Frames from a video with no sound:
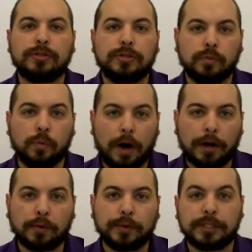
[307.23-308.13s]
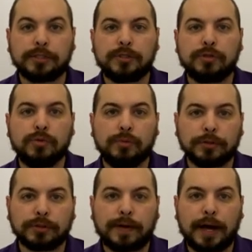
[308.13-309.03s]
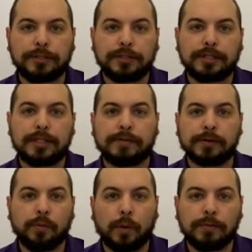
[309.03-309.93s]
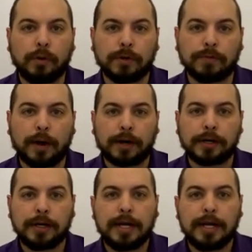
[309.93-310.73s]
to water, which is 2 moles of hydrogen to every 1 mole of water,